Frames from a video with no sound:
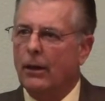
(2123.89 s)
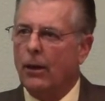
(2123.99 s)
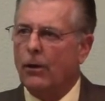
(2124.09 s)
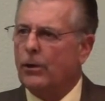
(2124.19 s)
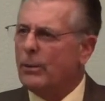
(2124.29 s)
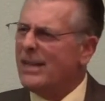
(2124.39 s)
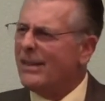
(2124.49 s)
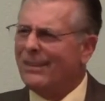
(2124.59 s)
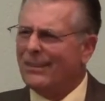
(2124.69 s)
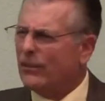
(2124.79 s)
Or do we
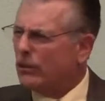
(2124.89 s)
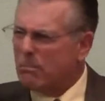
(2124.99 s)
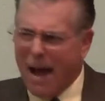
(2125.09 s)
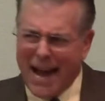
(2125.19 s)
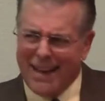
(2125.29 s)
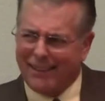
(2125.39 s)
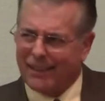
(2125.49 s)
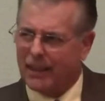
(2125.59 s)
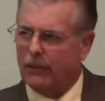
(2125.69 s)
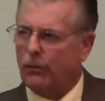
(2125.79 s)
just surmise
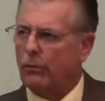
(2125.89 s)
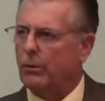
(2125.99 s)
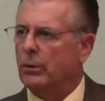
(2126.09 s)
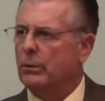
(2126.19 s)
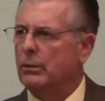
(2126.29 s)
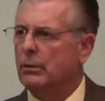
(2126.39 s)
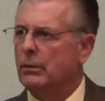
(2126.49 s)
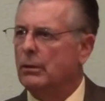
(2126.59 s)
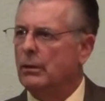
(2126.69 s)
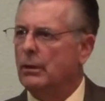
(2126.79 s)
that it's true,
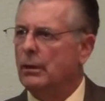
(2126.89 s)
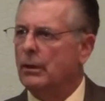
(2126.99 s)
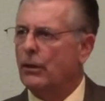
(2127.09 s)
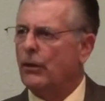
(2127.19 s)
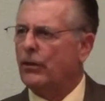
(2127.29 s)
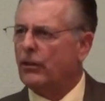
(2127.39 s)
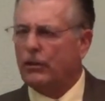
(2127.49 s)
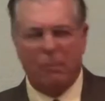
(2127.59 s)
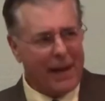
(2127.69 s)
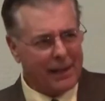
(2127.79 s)
or
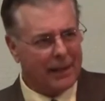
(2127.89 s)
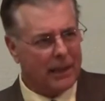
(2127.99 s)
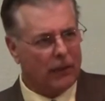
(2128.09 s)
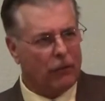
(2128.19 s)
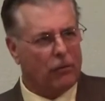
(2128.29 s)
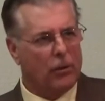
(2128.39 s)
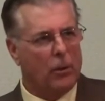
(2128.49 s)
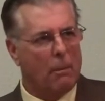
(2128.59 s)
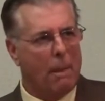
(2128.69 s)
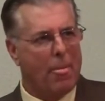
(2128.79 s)
suspect that it's
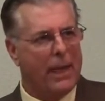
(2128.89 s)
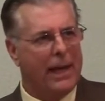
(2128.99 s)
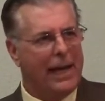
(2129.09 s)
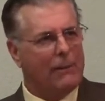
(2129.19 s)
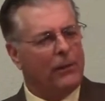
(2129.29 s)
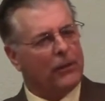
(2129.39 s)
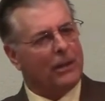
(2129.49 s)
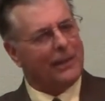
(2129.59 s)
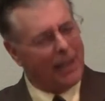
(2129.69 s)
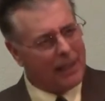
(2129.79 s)
true, and we
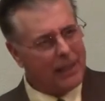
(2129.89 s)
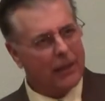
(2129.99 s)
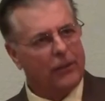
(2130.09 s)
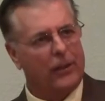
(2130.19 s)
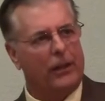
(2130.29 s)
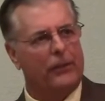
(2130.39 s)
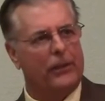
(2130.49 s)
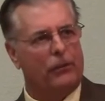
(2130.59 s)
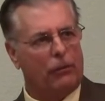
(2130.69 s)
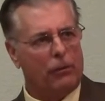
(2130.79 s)
start telling ourselves
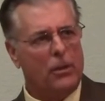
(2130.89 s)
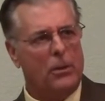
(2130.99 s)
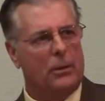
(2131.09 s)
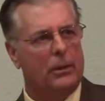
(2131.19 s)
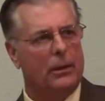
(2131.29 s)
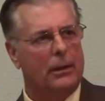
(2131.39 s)
it's true?